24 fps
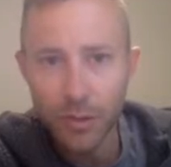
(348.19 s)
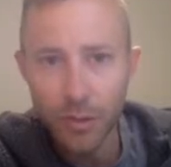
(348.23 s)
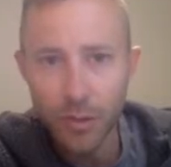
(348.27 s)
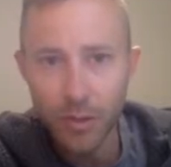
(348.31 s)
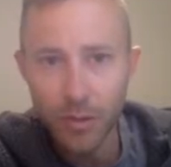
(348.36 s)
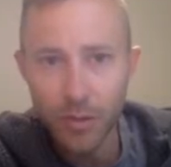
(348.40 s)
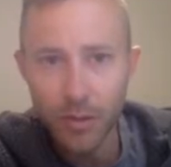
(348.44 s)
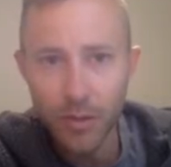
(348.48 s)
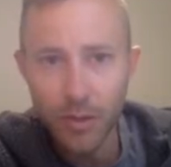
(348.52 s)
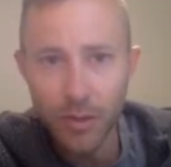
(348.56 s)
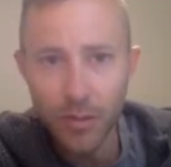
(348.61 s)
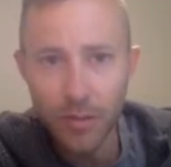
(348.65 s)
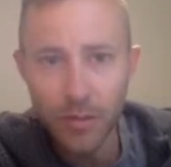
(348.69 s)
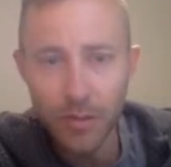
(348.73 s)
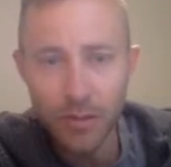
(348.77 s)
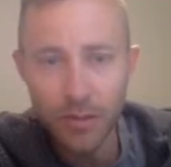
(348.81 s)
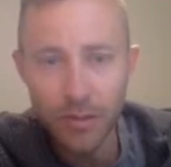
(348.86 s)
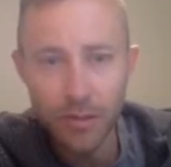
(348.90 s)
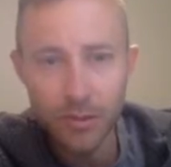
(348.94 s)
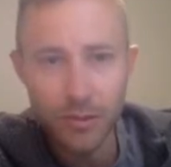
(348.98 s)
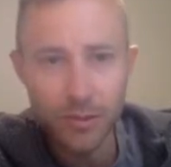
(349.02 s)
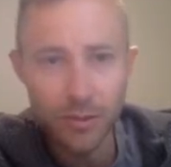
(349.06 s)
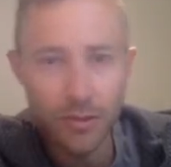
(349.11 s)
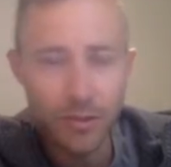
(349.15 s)
One of them
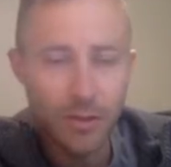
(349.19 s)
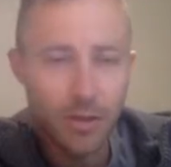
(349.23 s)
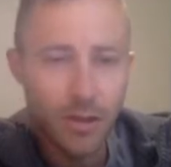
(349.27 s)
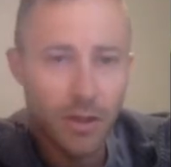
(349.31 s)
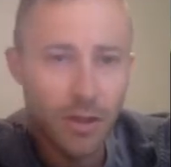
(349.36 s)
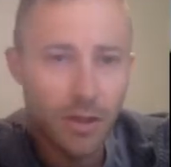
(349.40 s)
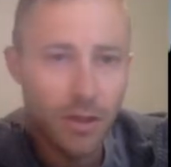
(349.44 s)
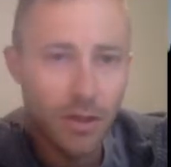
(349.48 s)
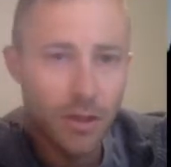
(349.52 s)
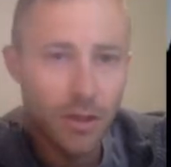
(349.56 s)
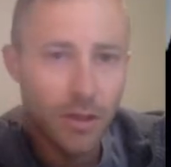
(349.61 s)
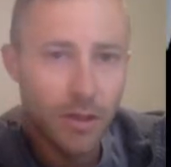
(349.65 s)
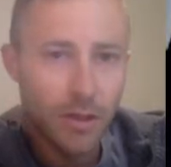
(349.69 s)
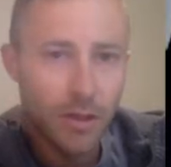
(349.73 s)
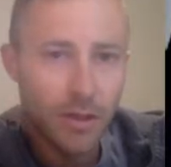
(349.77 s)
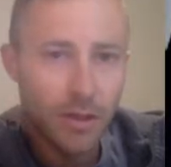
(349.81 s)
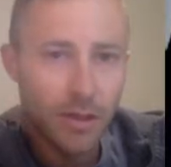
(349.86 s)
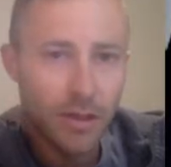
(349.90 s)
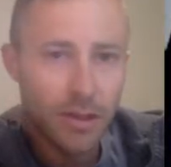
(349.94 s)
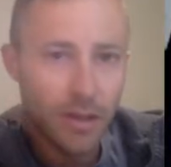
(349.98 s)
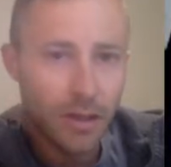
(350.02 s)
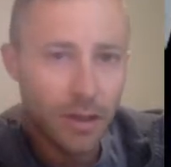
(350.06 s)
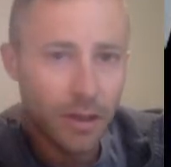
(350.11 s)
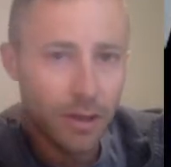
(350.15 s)
is
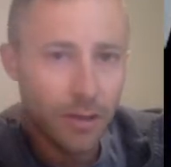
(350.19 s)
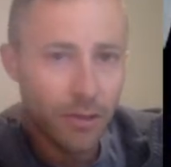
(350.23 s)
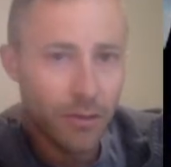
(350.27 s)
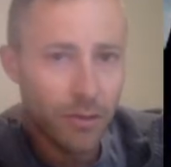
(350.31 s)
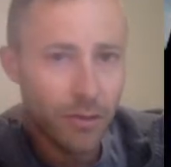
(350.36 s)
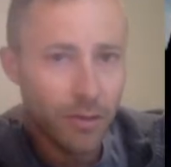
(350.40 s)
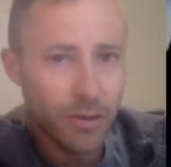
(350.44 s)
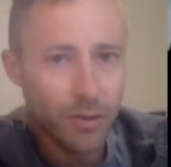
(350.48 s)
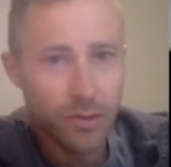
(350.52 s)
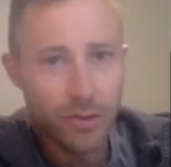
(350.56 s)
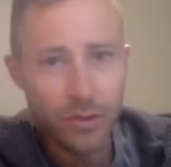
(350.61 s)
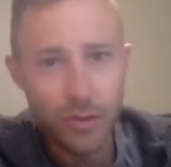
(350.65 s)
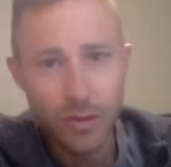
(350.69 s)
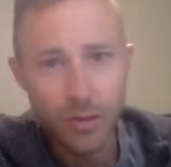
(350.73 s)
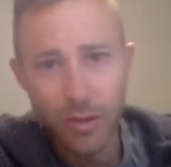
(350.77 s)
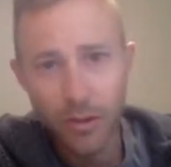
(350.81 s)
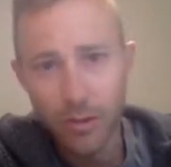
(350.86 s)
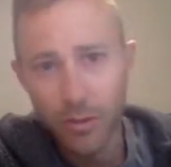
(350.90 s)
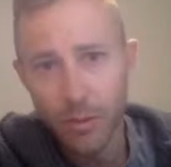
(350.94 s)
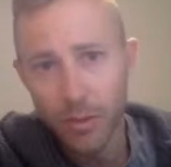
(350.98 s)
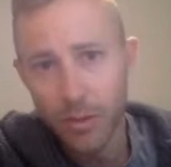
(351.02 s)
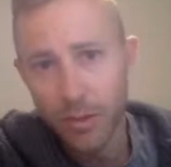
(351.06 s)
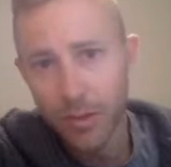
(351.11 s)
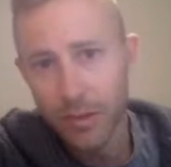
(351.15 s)
kinetic friction. The
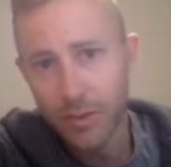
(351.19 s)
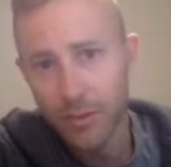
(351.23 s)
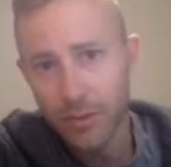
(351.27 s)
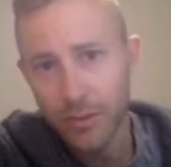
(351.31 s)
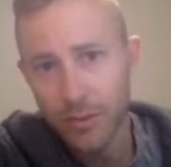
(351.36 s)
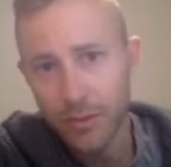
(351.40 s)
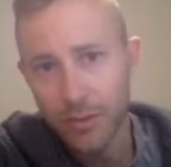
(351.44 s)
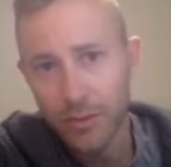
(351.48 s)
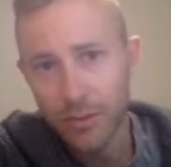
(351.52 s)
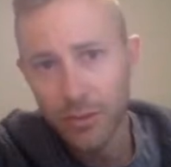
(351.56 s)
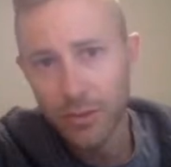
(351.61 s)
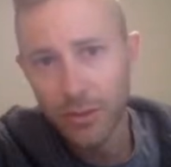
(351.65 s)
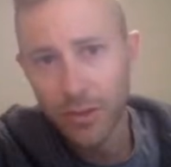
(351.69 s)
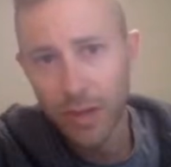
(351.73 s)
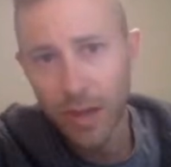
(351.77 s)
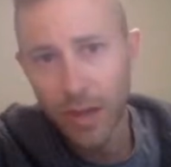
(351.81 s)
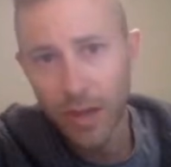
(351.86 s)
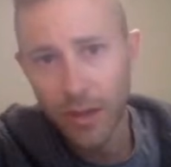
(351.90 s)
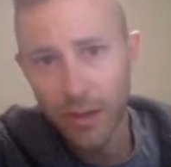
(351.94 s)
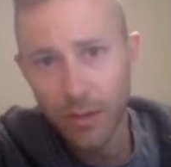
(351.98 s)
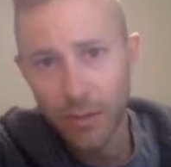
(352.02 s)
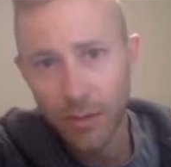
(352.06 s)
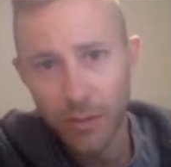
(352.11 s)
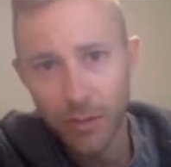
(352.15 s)
other one is
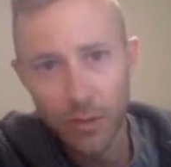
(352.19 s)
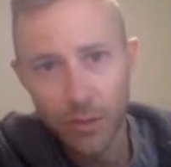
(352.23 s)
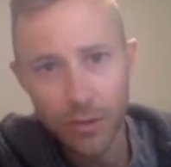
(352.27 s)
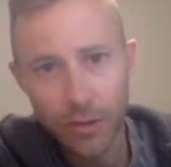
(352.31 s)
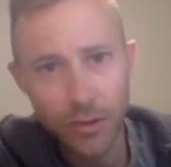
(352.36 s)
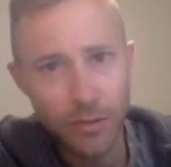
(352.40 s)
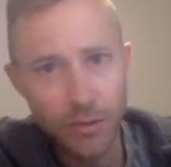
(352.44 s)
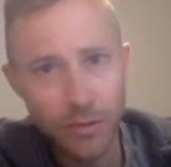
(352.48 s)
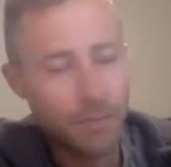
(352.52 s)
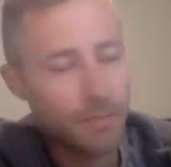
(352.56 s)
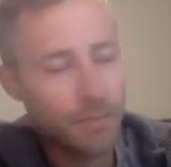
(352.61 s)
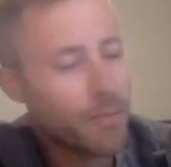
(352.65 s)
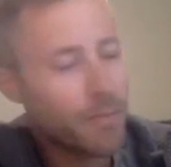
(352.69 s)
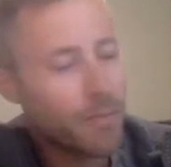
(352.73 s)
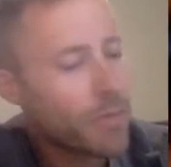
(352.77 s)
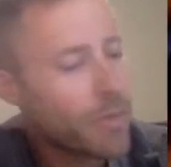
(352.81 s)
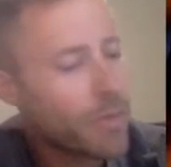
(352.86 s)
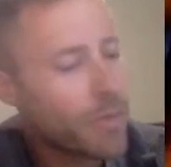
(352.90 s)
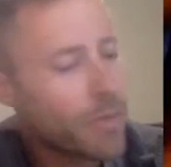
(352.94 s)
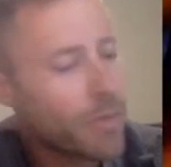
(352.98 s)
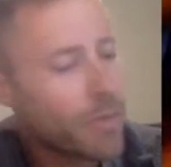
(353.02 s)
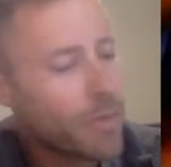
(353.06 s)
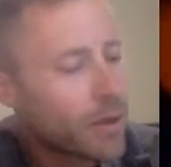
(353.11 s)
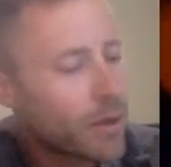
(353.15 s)
static friction.
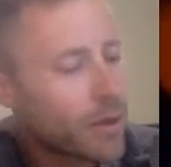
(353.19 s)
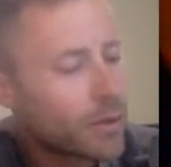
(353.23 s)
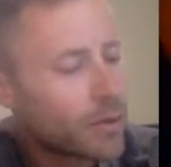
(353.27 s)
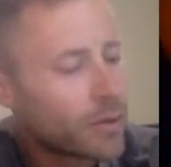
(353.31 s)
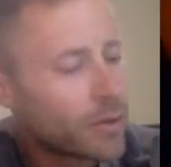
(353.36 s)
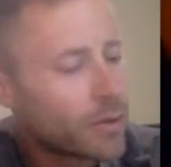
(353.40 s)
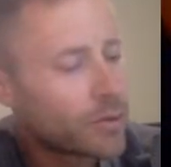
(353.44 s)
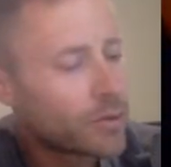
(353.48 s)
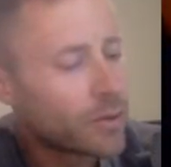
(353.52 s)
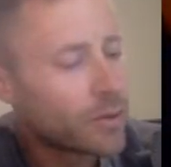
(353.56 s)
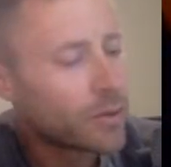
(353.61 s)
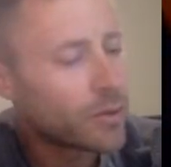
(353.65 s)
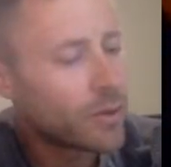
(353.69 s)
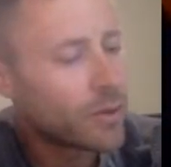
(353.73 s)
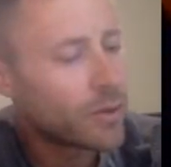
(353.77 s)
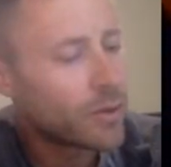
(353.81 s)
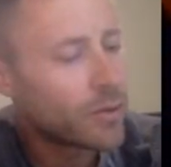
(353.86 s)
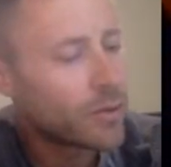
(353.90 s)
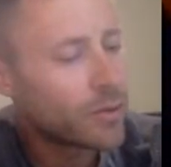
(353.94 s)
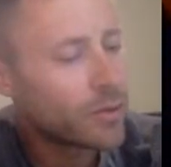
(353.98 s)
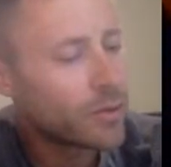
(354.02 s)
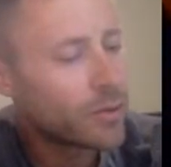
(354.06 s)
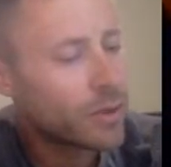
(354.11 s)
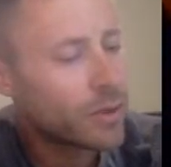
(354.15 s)
So
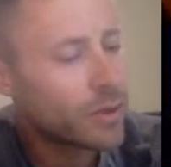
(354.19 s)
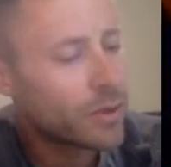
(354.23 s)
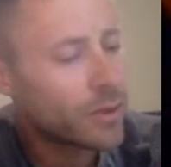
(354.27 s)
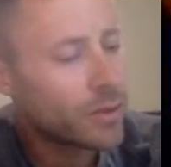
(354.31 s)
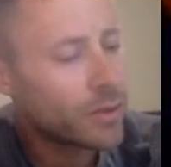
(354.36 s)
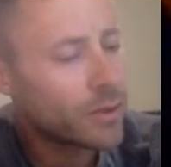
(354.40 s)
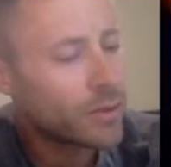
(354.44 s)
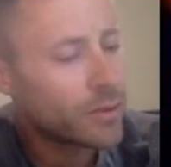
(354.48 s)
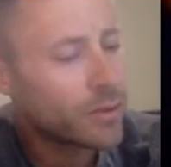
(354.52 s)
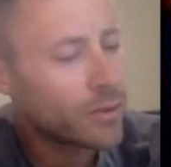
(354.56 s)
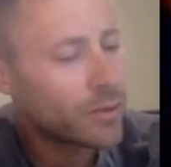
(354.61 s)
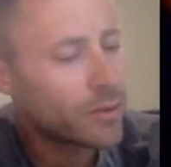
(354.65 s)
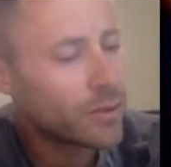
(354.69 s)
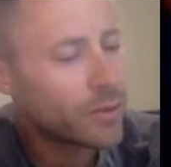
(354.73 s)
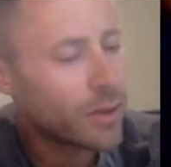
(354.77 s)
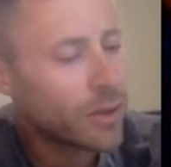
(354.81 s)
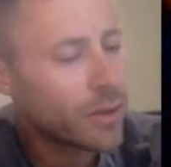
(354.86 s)
this is,